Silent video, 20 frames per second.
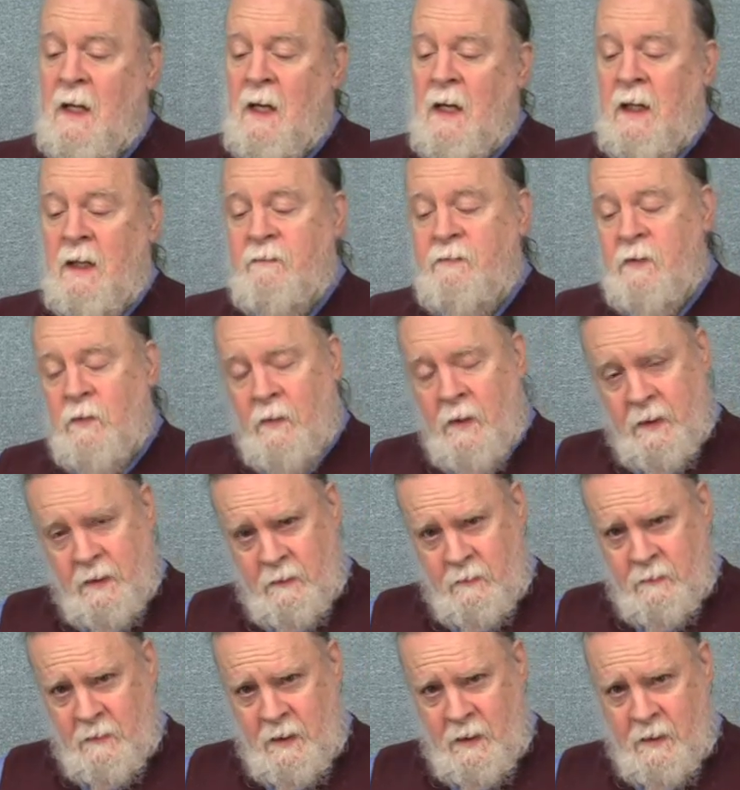If you want
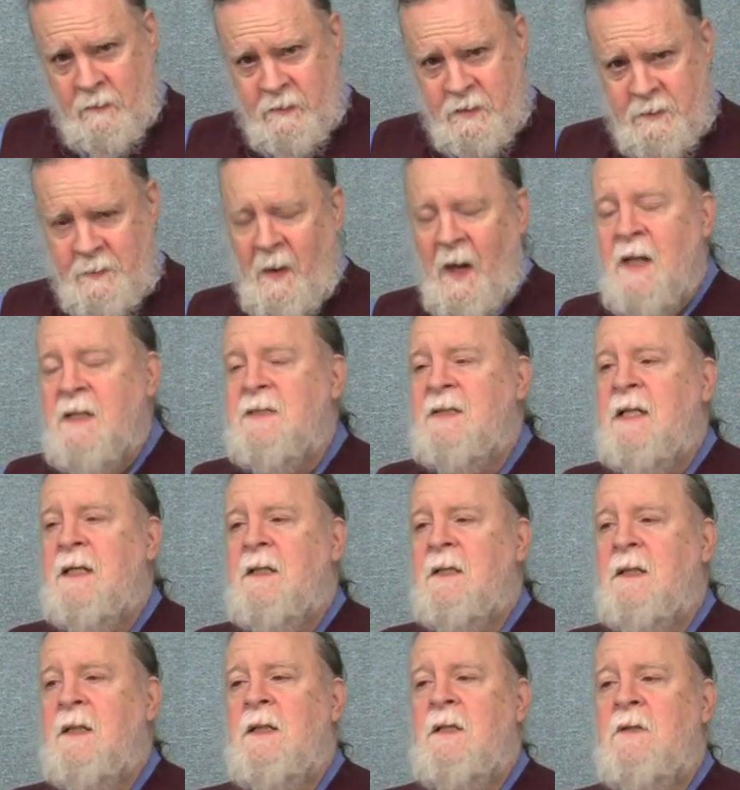to uh, respond to
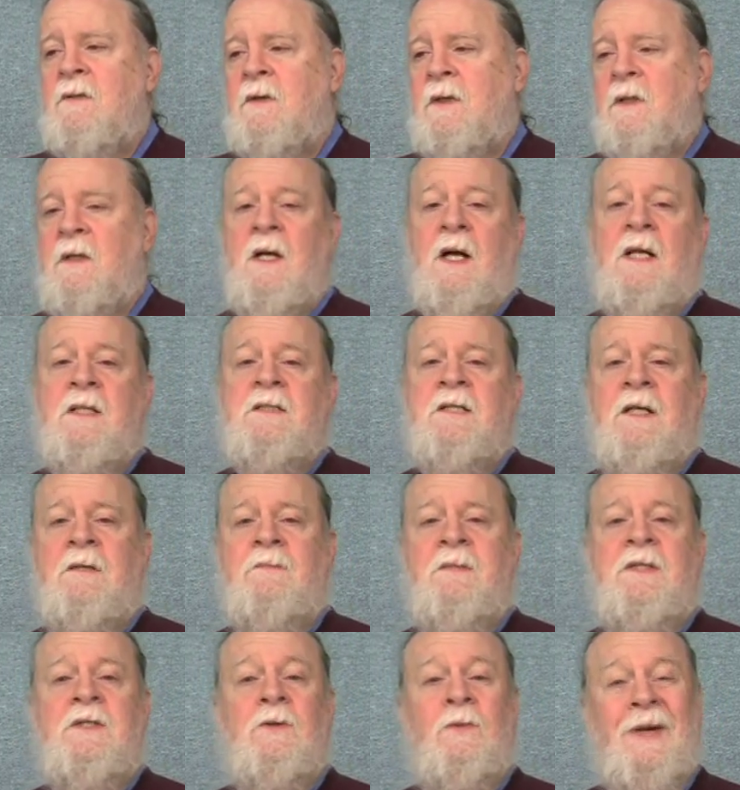anything, you can contact
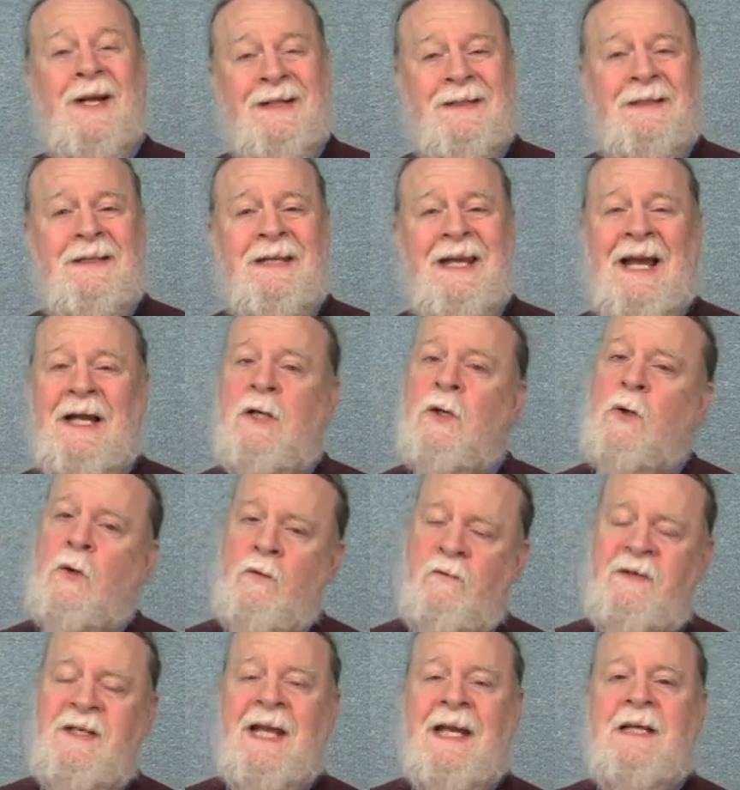me directly at
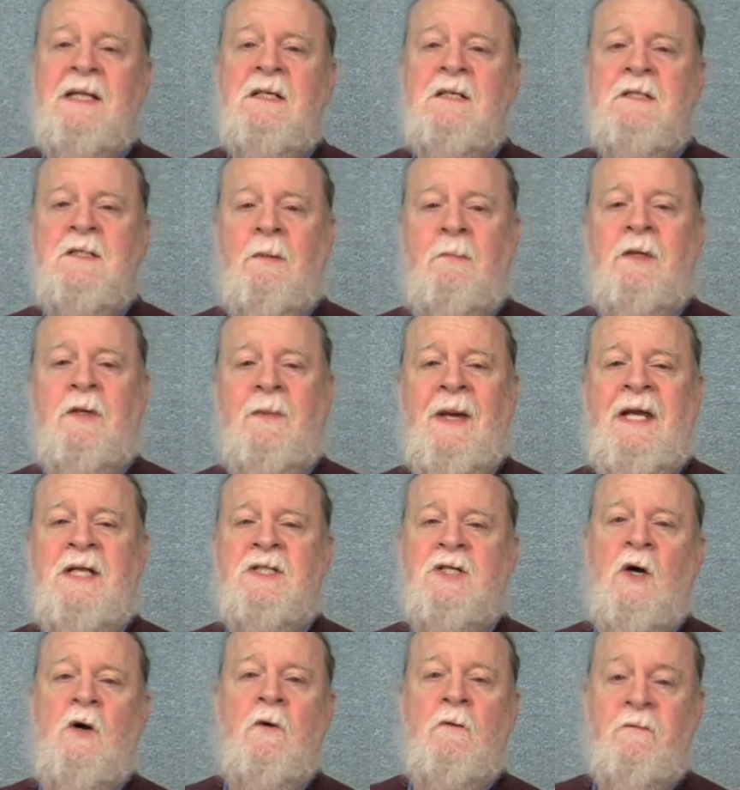Whoviating, W
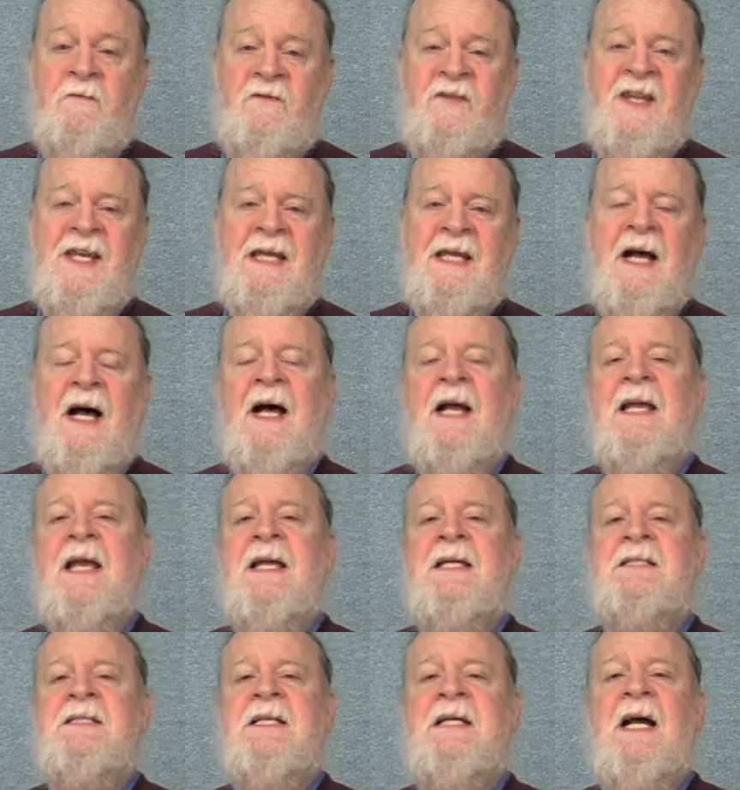H O V I
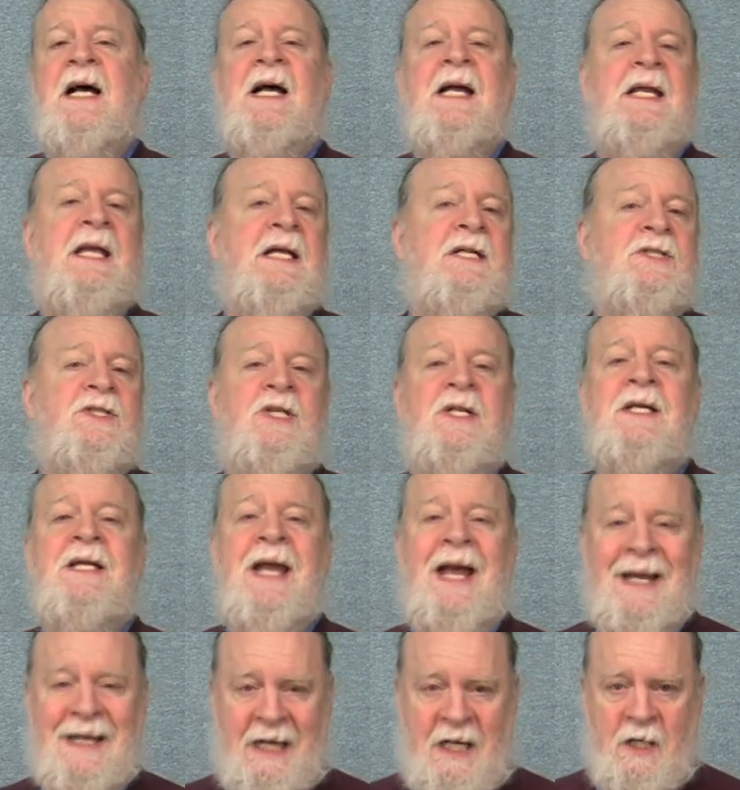A T I N G,
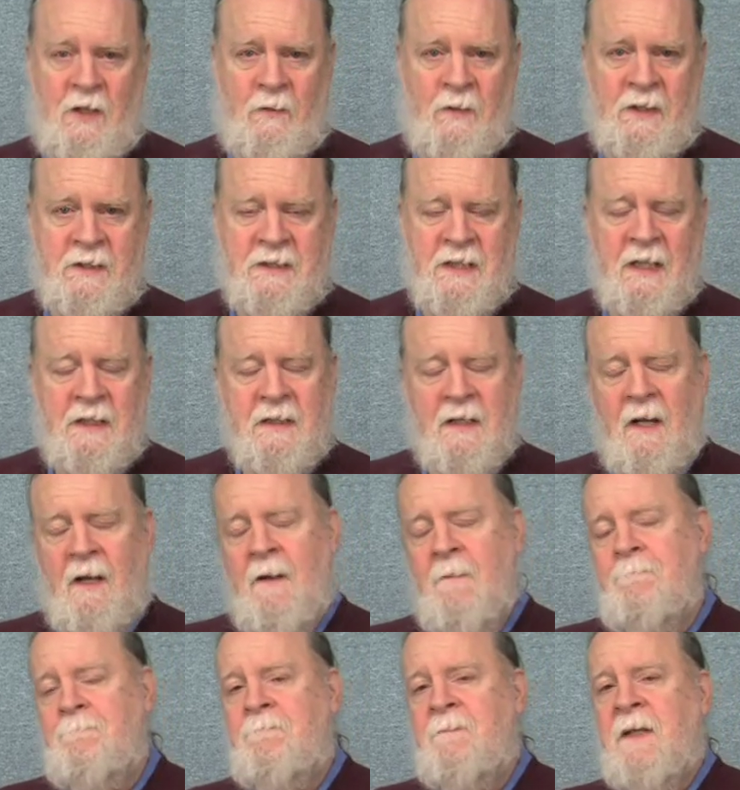at
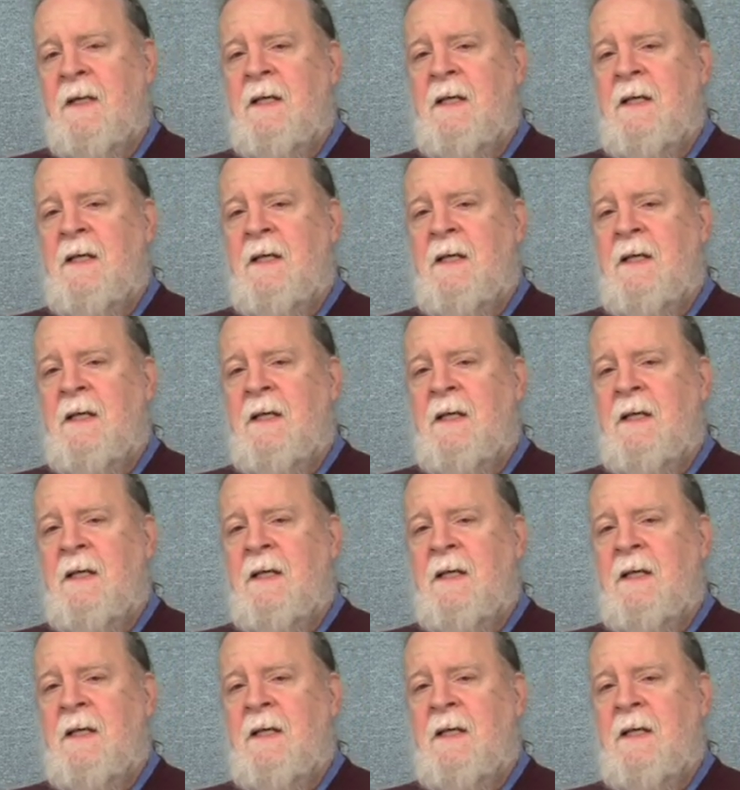AOL.com.